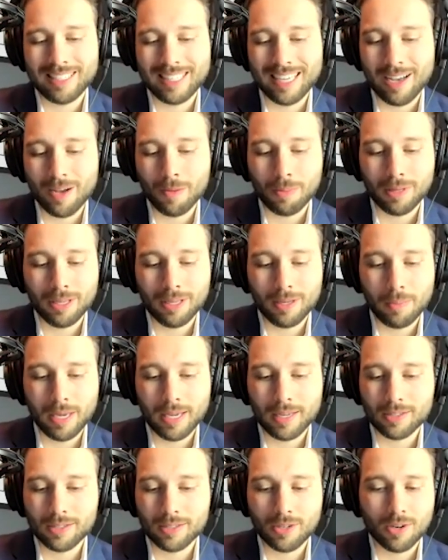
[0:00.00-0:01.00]
downplaying
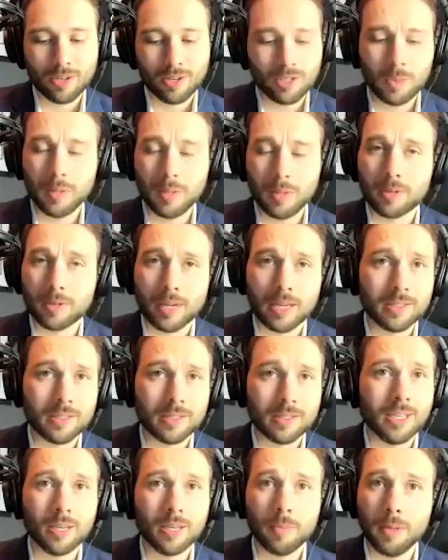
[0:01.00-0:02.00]
pain and sorrow, because people are getting sick.